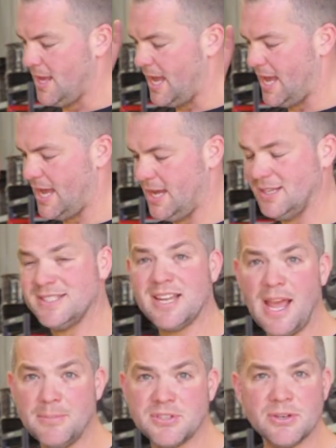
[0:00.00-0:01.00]

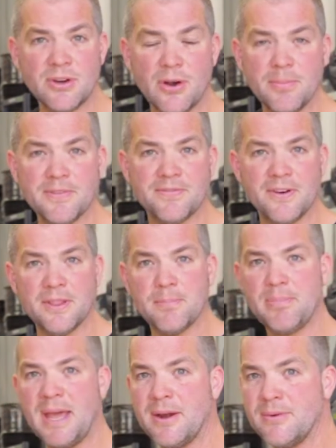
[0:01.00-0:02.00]
time to go before the
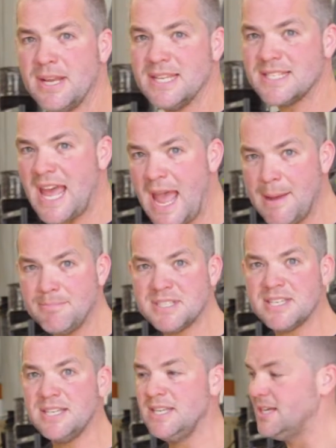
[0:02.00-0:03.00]
battery is
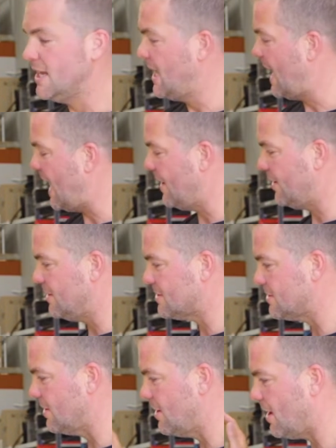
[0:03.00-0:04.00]
empty, and
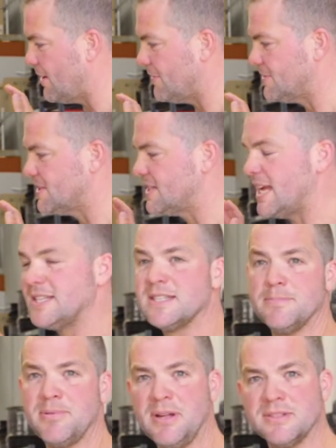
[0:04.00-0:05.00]
also a lot of
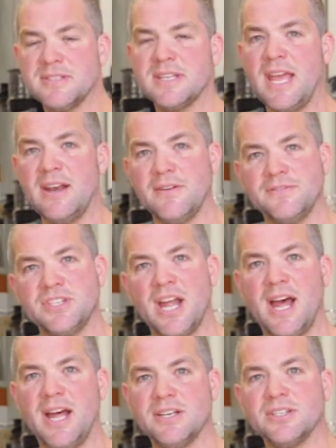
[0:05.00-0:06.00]
stats about state of
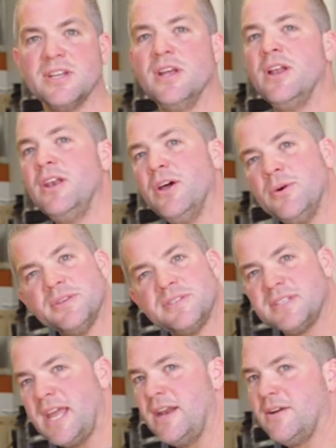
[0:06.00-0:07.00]
charge,
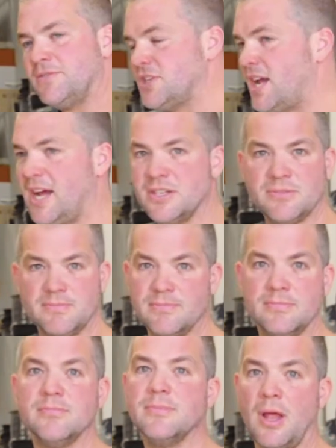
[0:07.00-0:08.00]
lowest state of charge,
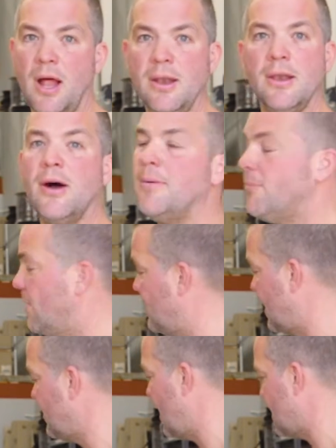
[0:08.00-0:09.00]
a lot more
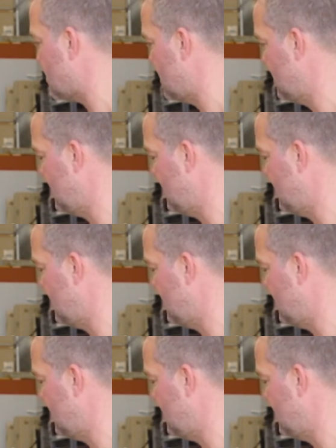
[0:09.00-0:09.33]
than you actually